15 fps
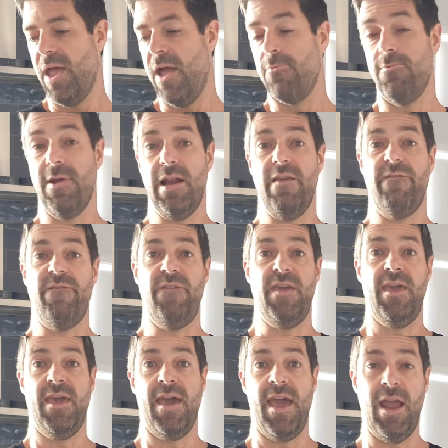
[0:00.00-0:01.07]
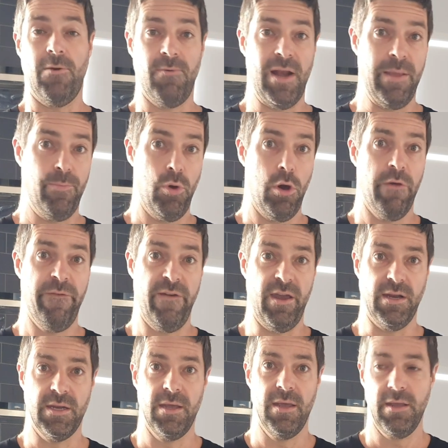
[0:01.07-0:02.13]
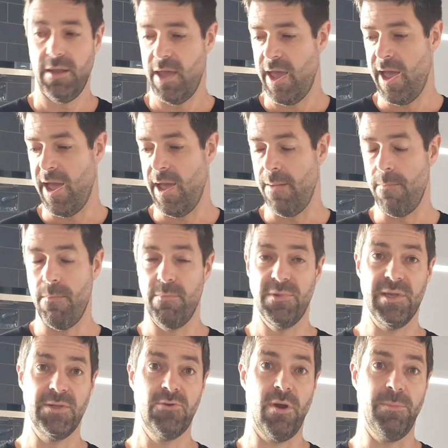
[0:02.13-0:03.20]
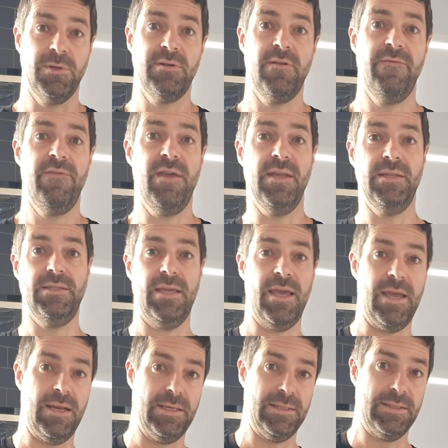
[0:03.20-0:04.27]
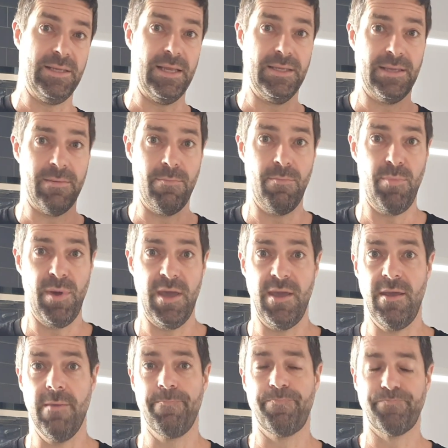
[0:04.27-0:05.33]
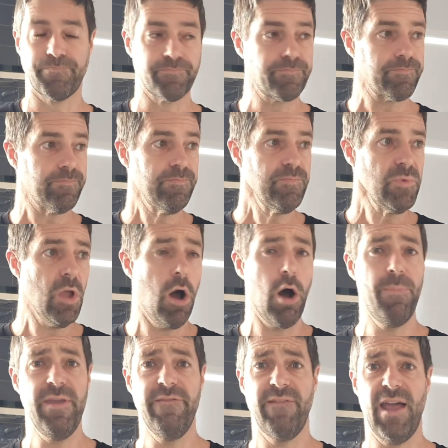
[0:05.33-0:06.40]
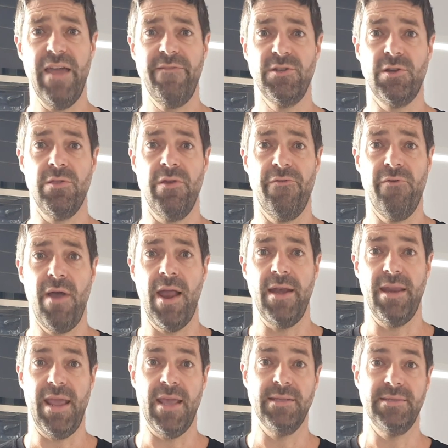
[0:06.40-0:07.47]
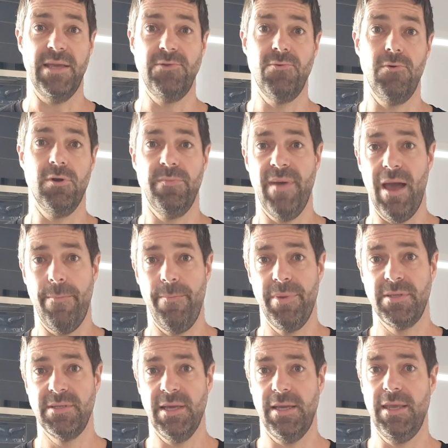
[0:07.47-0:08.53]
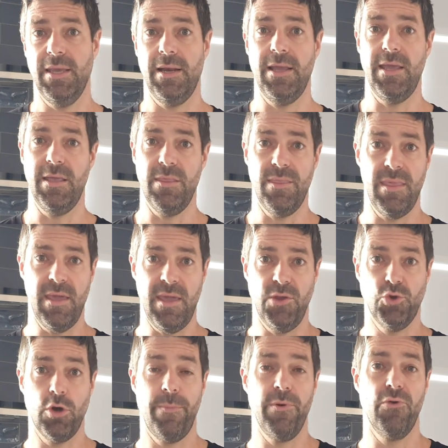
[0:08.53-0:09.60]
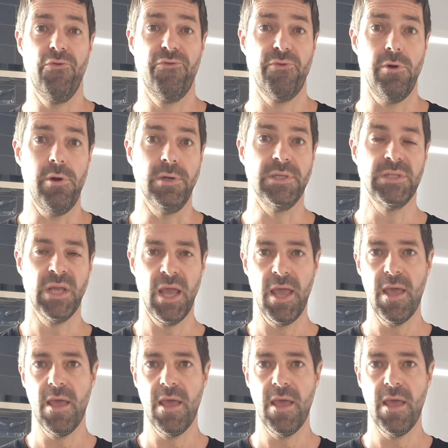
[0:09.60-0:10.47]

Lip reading: really fair and really perfect description of this. It's some big hoppy flavours on the front, as they talked about, particularly the tropical fruits,